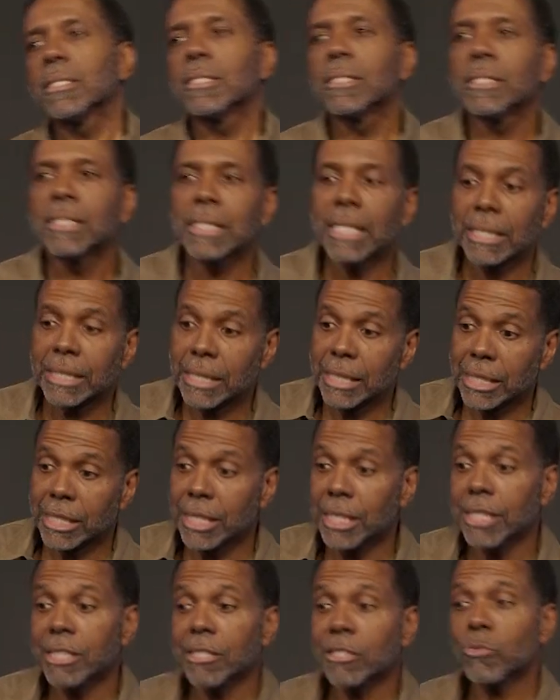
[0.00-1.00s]
And I said,
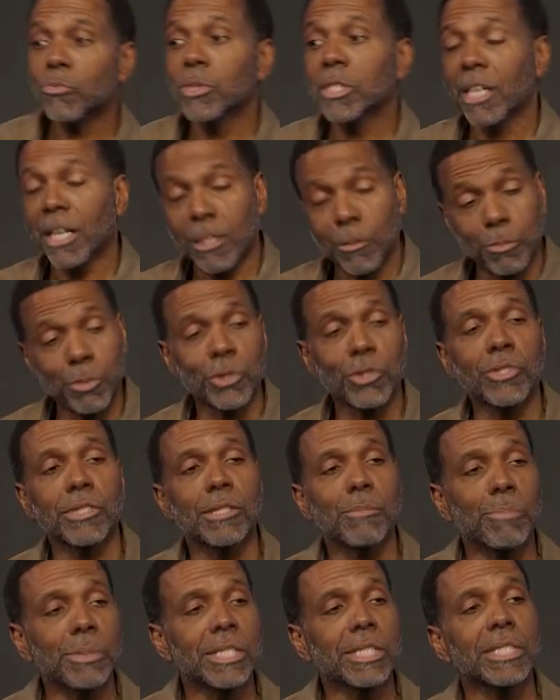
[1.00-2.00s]
Jesus, we're going to have to put you in
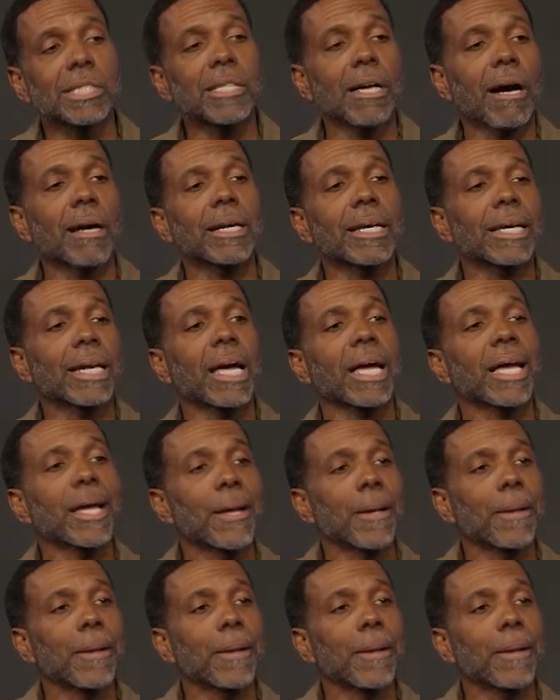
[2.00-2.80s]
the BCR today.